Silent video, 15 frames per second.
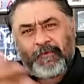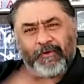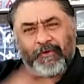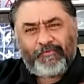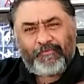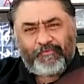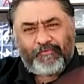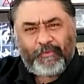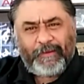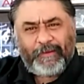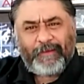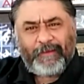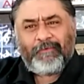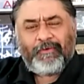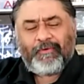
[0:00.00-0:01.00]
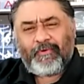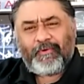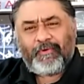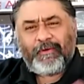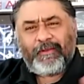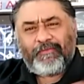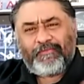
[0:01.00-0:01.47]
or a swing,
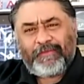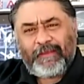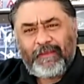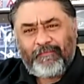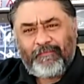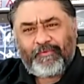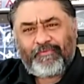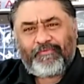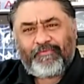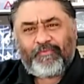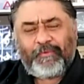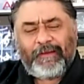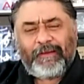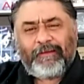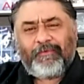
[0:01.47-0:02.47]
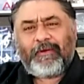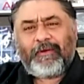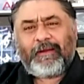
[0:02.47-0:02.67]
or an esquive to a swing,